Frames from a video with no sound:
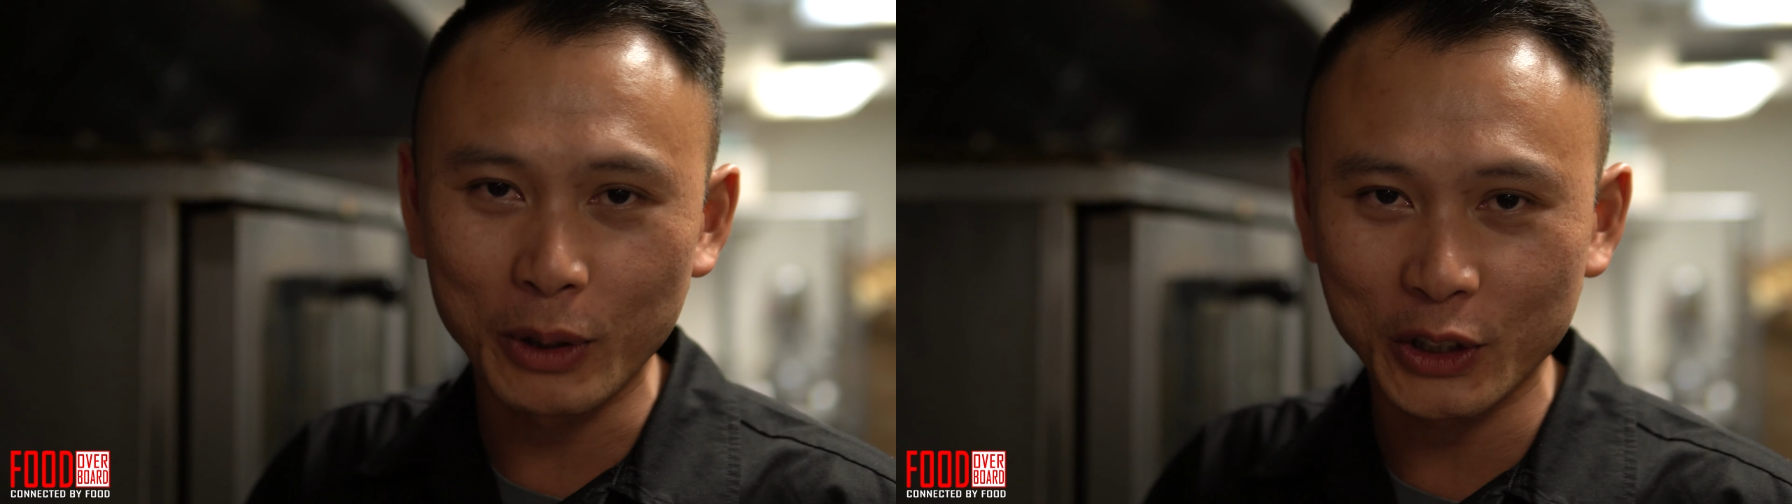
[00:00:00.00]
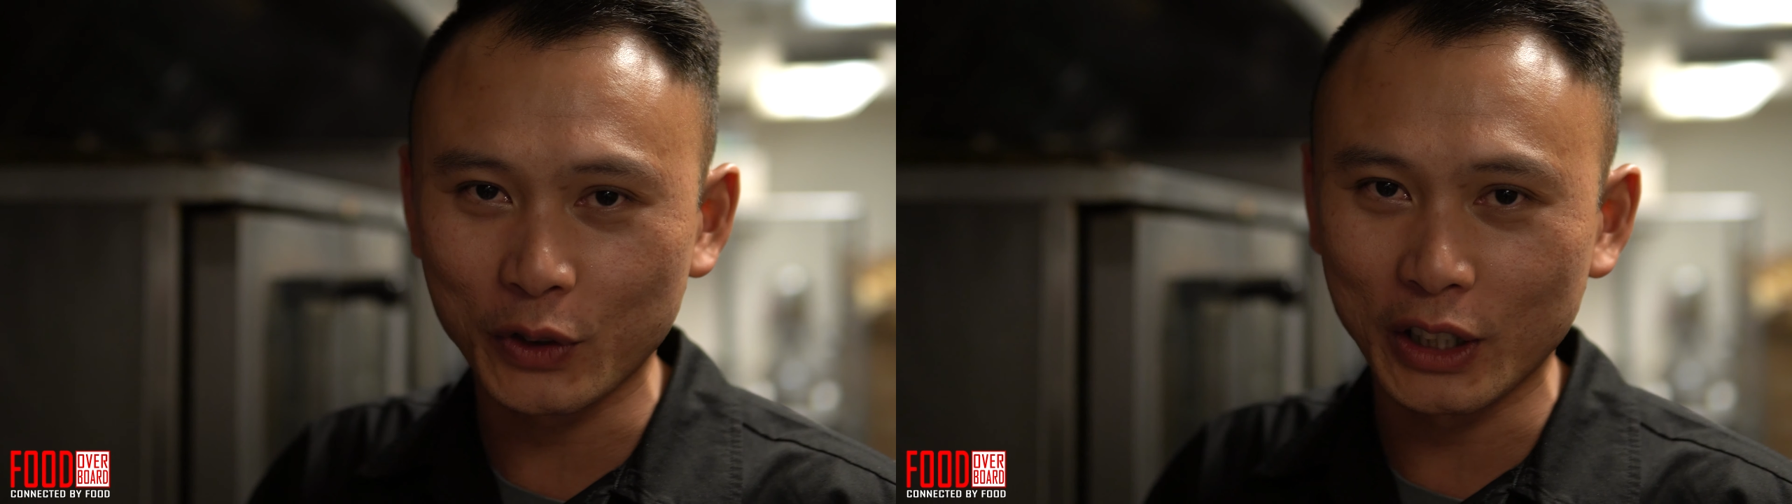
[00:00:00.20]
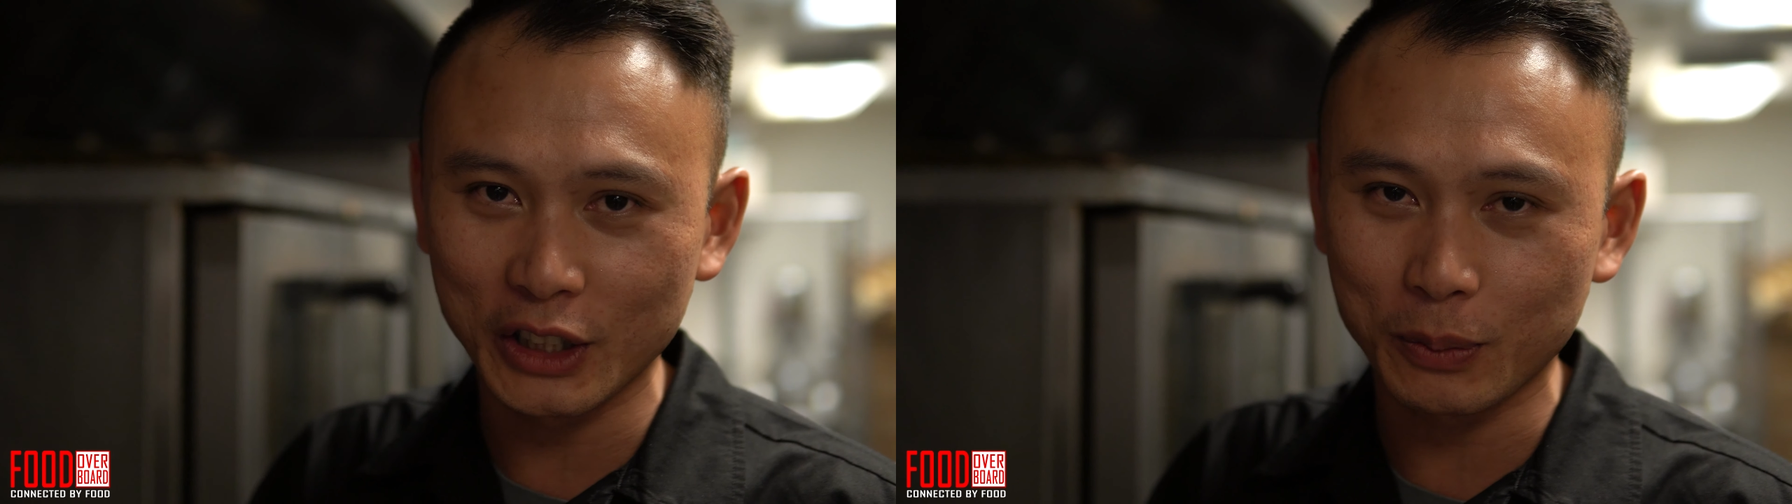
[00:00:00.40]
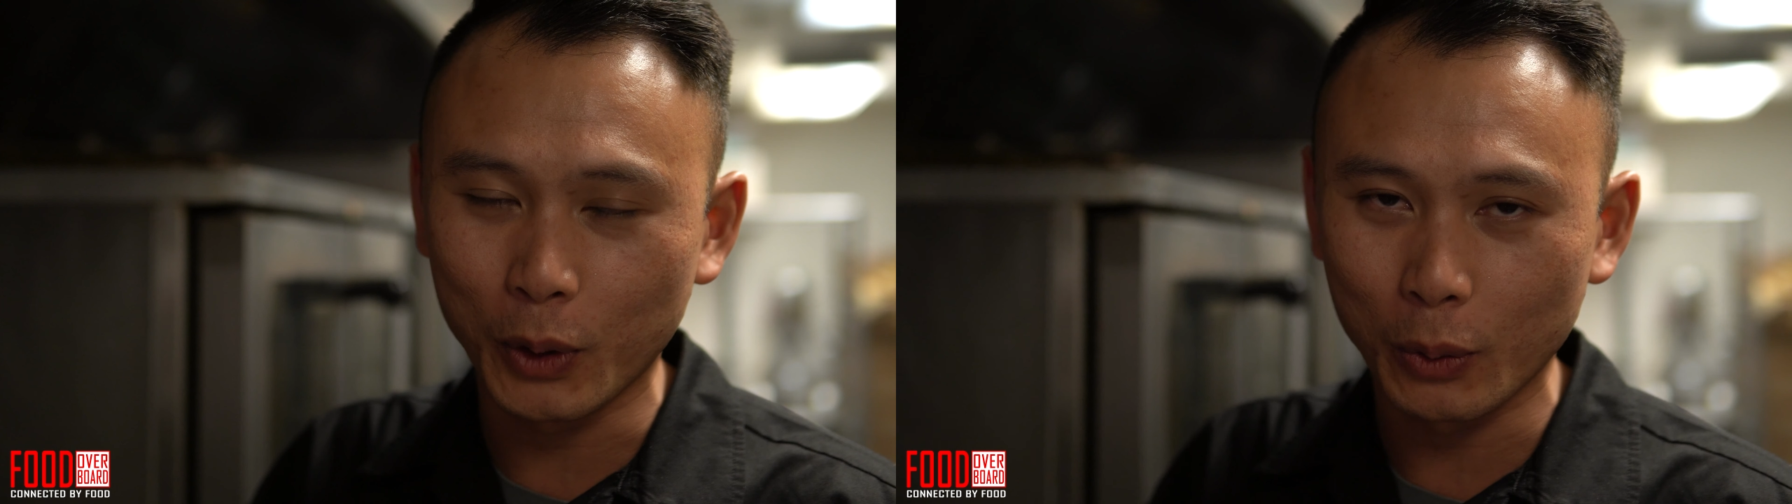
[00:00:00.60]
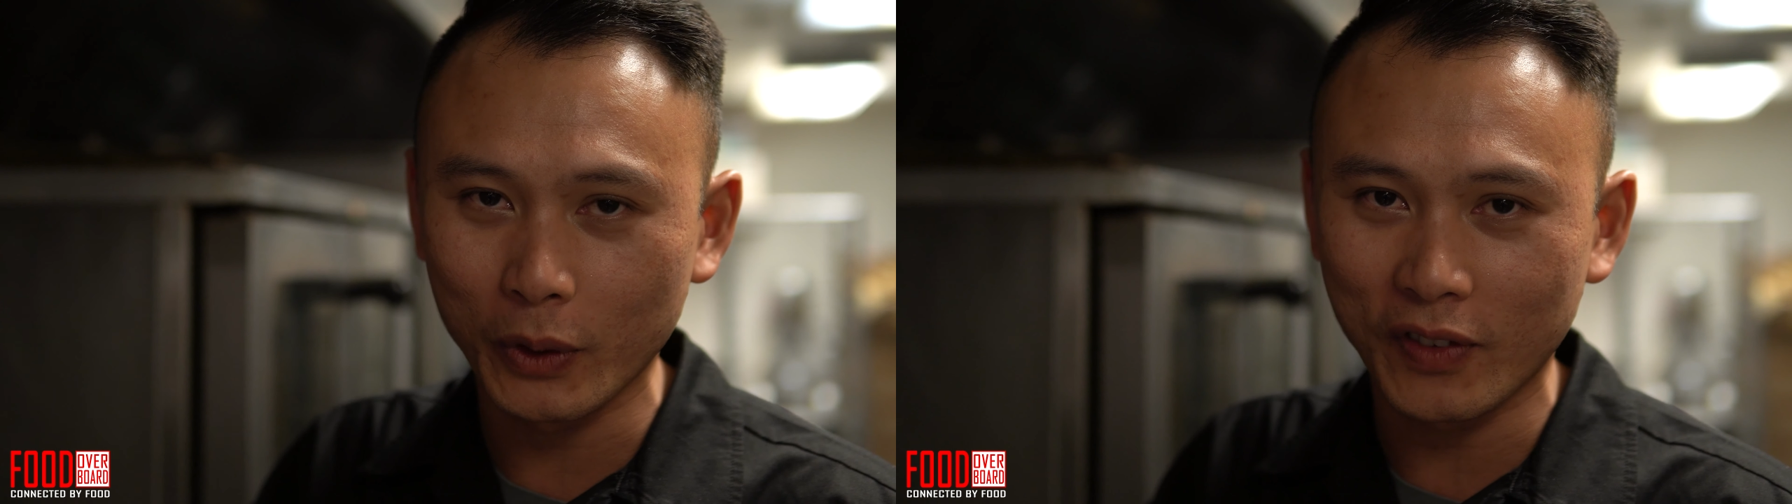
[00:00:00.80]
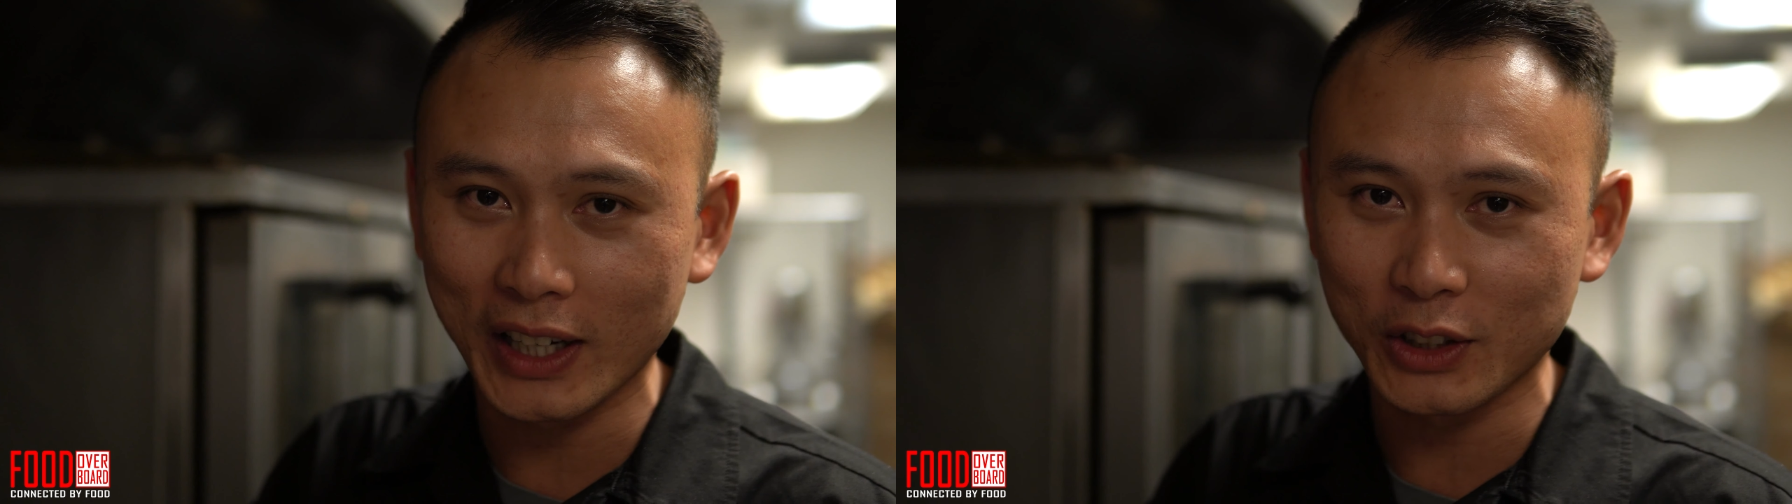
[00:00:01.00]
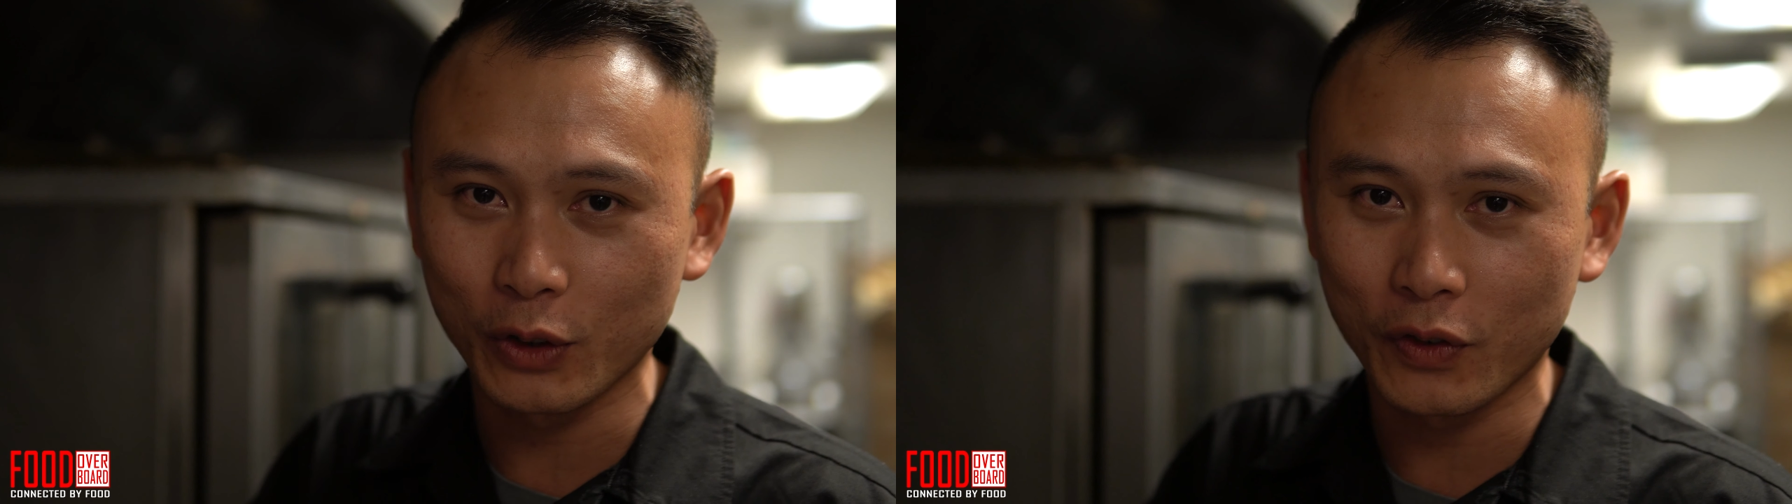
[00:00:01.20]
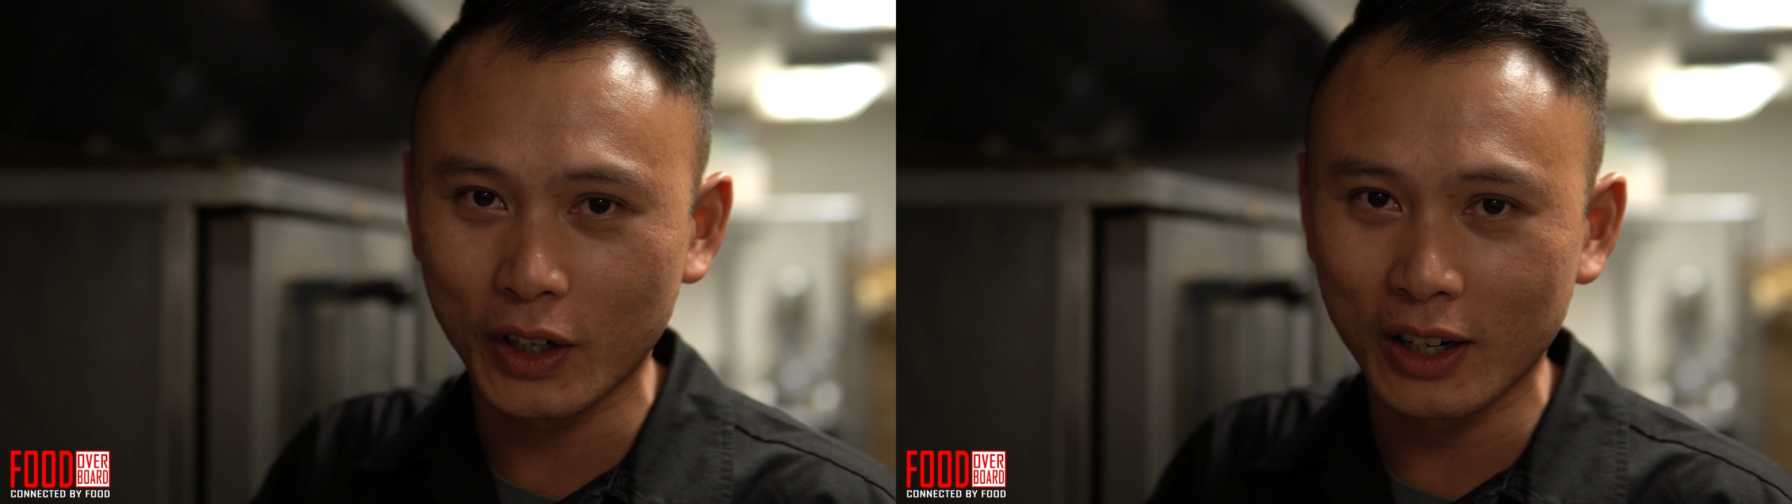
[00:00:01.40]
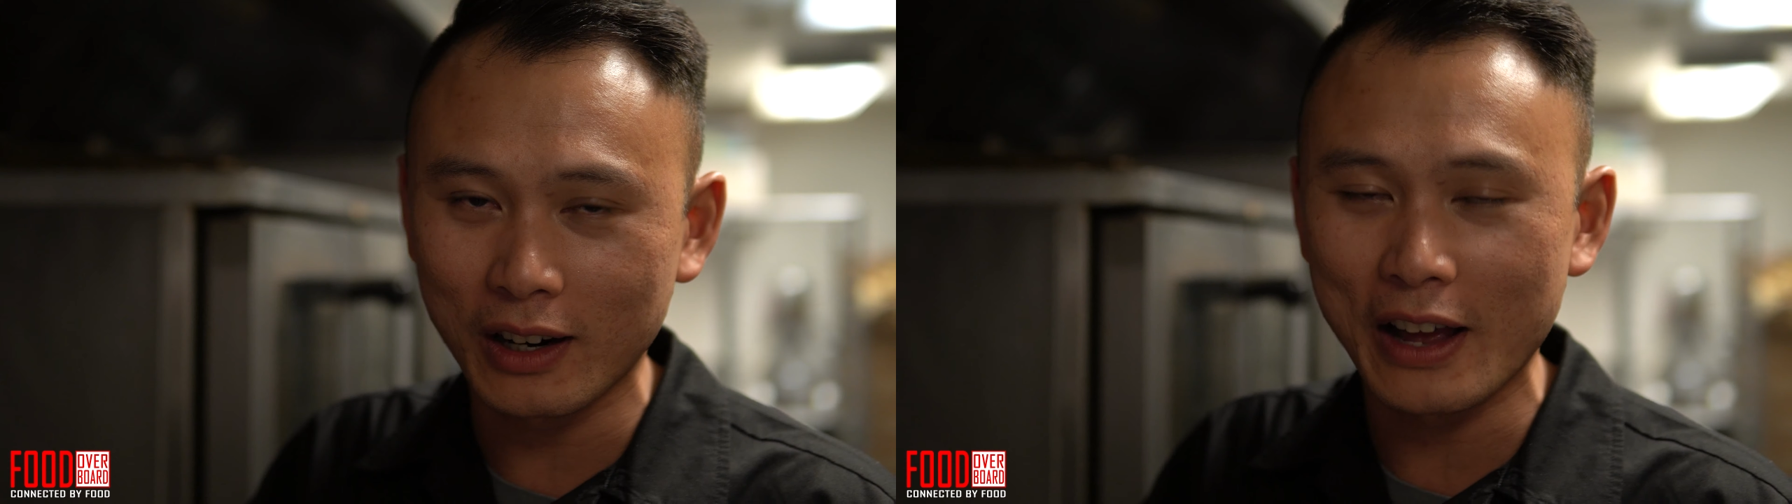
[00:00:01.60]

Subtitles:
much for all the support we've had so far,